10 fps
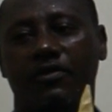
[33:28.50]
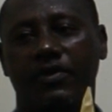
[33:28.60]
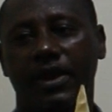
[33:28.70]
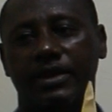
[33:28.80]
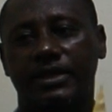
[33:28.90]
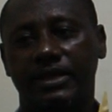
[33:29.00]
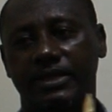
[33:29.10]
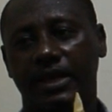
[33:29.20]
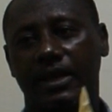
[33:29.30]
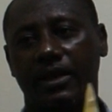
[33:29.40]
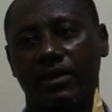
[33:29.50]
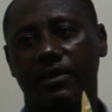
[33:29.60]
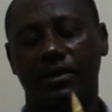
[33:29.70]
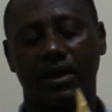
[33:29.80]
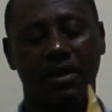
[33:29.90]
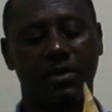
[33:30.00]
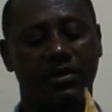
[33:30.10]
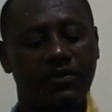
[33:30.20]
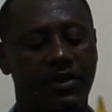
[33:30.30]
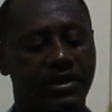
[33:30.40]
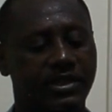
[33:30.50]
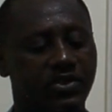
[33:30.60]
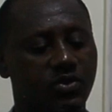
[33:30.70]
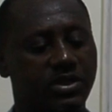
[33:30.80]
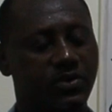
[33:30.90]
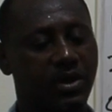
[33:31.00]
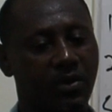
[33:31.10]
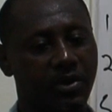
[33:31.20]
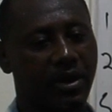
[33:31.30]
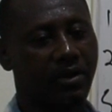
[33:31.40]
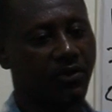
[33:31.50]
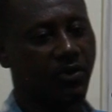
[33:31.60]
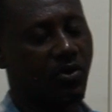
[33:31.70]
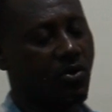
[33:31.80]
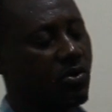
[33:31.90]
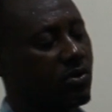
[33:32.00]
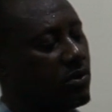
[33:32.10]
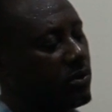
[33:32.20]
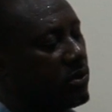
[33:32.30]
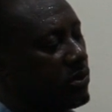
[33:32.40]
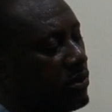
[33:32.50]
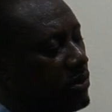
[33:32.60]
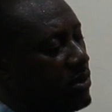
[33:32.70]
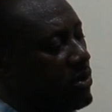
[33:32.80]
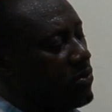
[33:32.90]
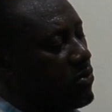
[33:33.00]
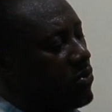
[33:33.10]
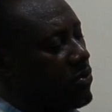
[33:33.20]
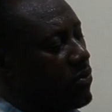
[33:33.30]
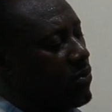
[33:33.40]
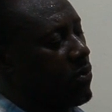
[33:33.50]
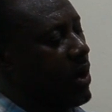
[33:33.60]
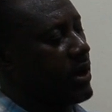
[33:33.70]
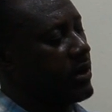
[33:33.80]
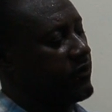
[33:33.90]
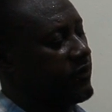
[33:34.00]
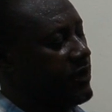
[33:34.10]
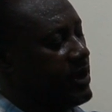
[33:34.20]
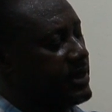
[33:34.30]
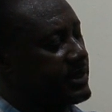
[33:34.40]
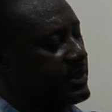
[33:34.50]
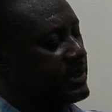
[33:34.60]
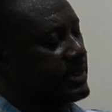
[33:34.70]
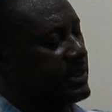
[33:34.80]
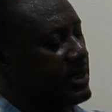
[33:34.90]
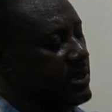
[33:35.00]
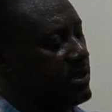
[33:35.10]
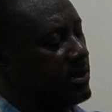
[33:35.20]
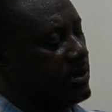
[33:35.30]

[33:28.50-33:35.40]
faces there. How many faces do you think we are going to have for the cone? One face is here.